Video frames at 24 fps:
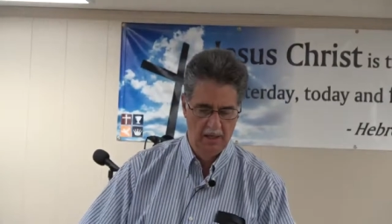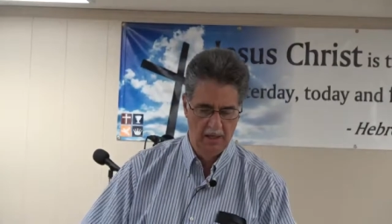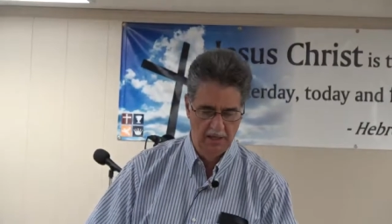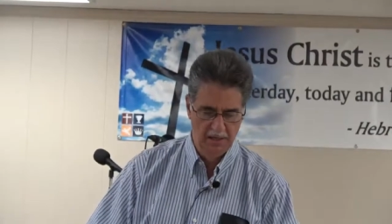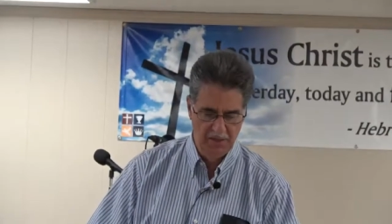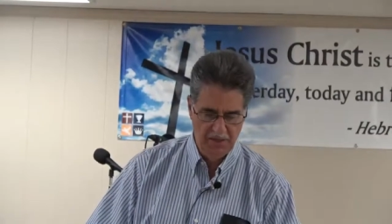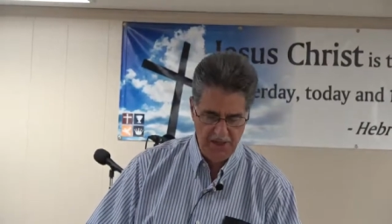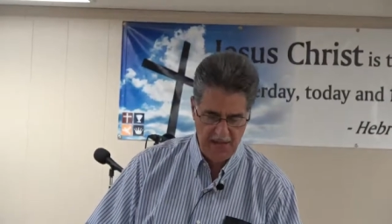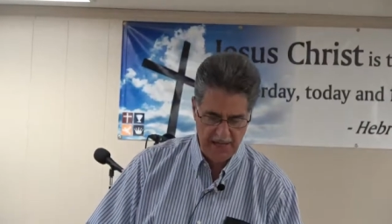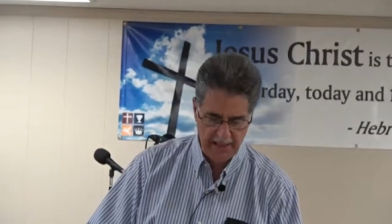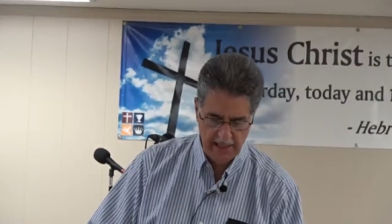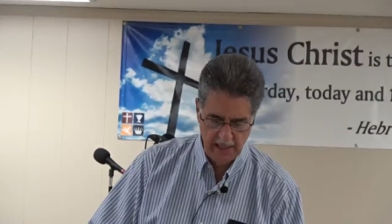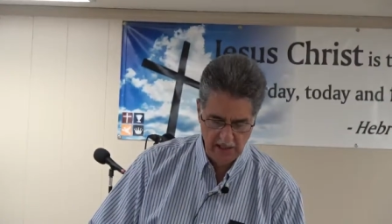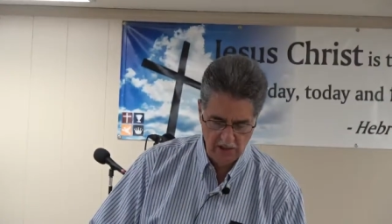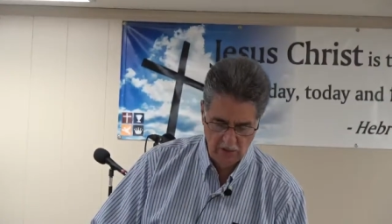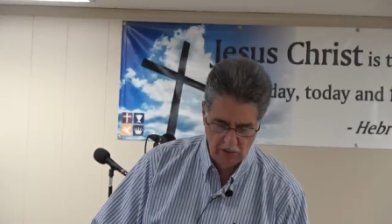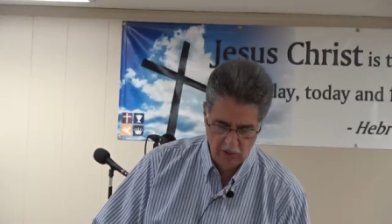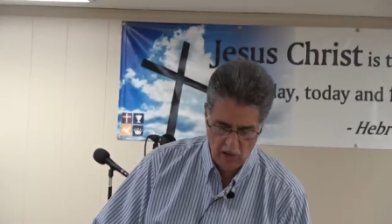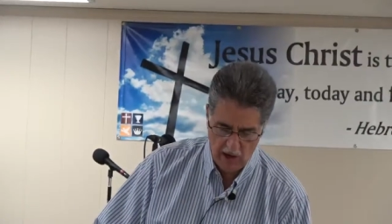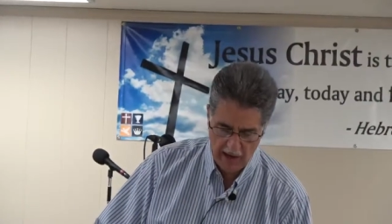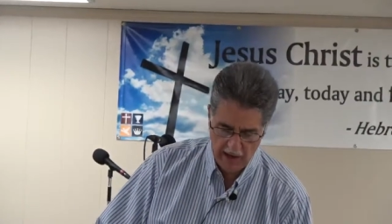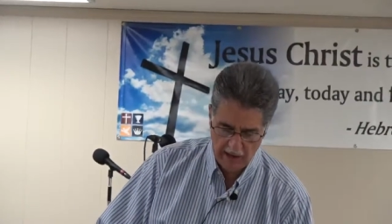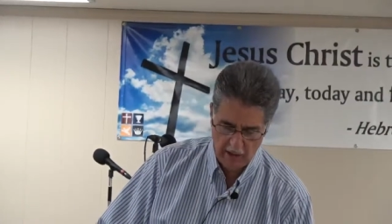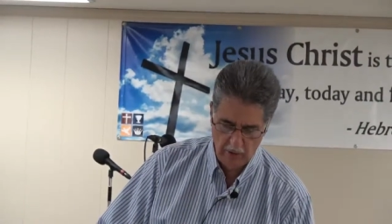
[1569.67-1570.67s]
Second
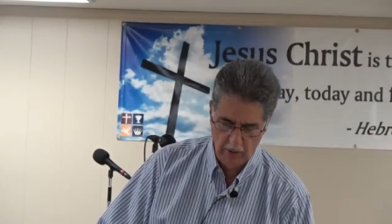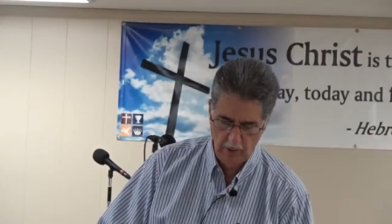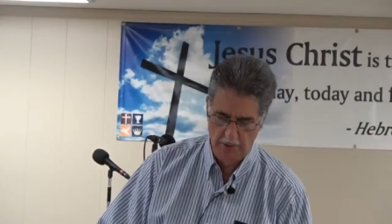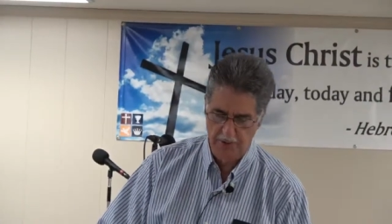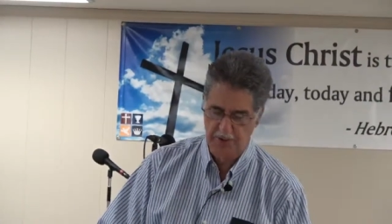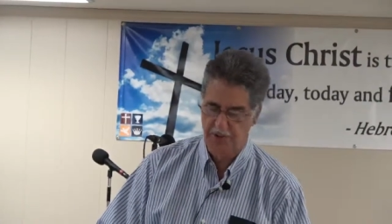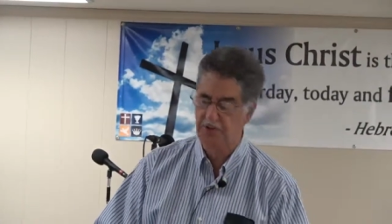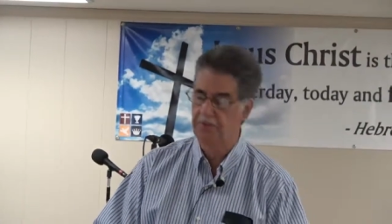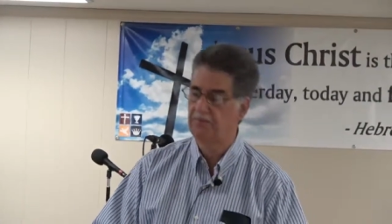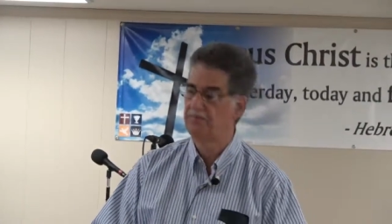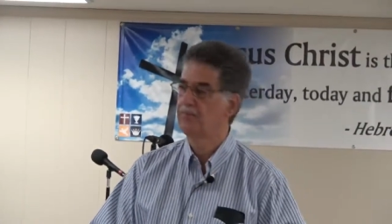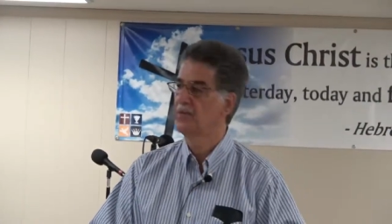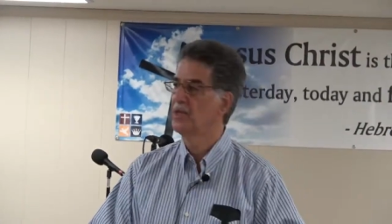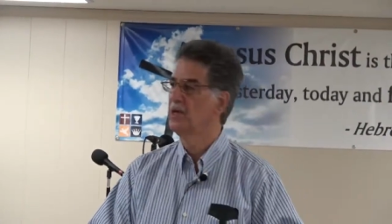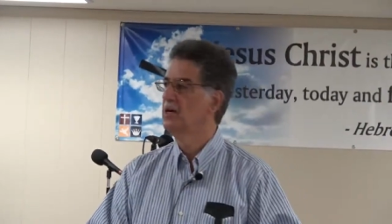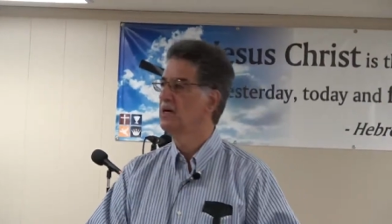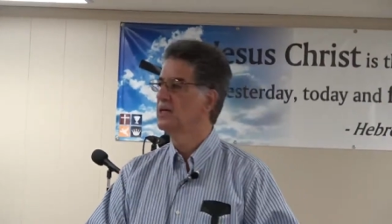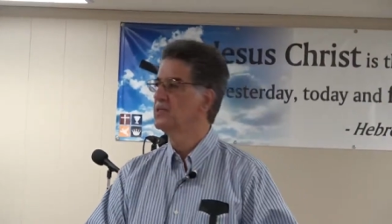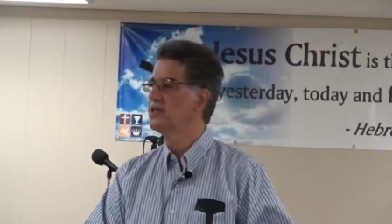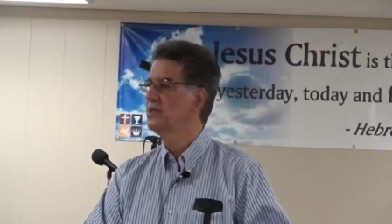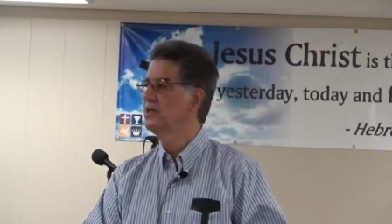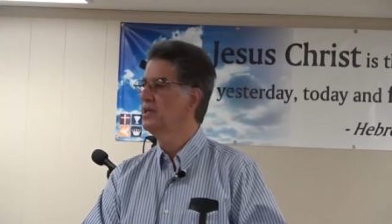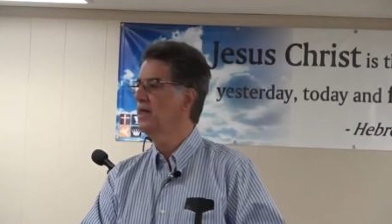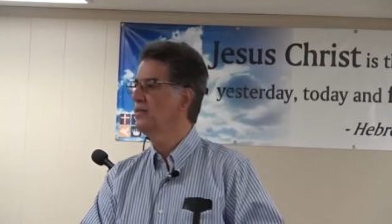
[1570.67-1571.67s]
Chronicles
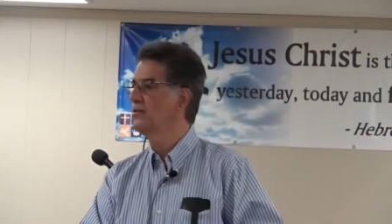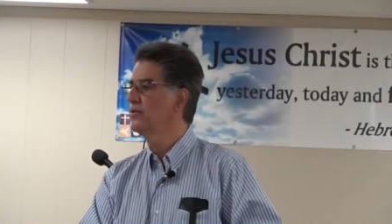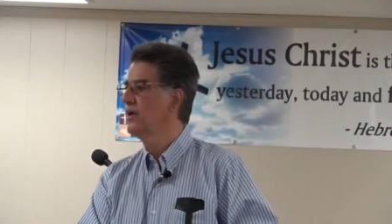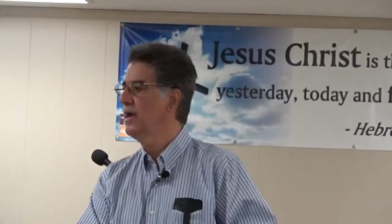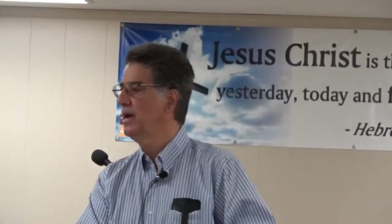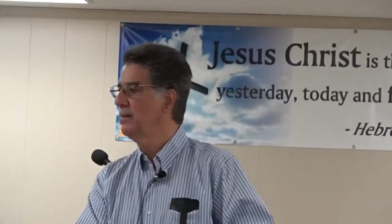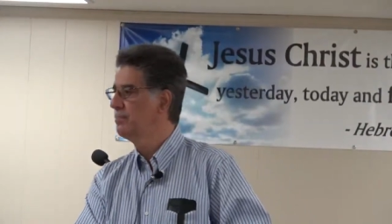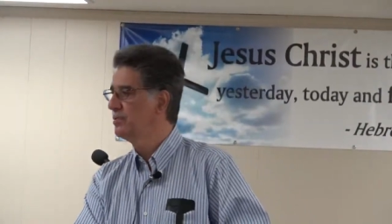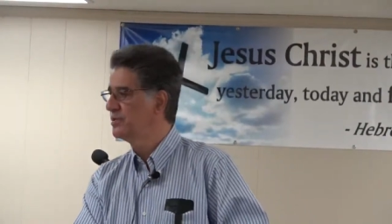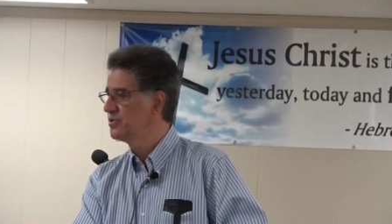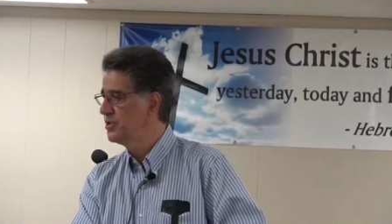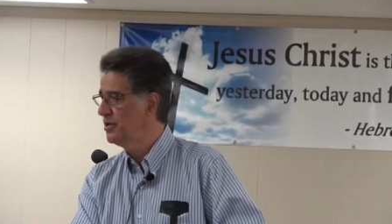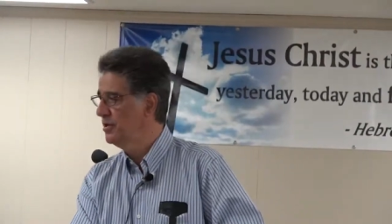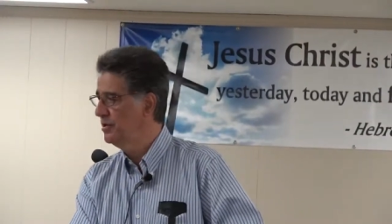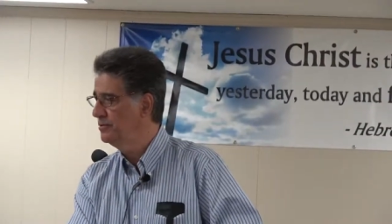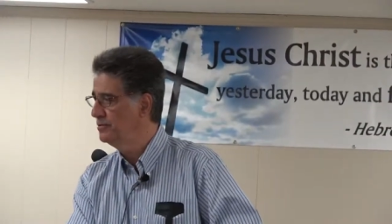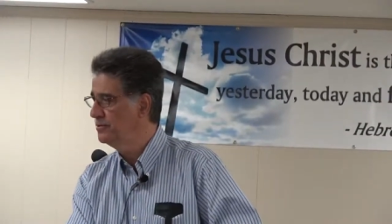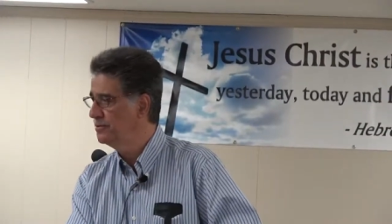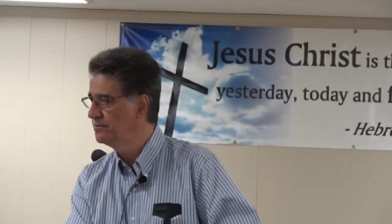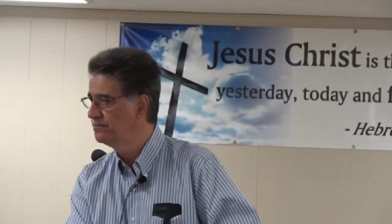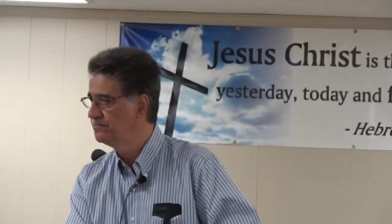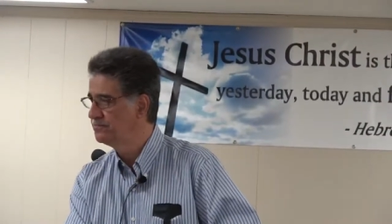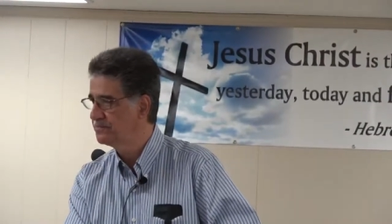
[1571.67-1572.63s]
is another episode.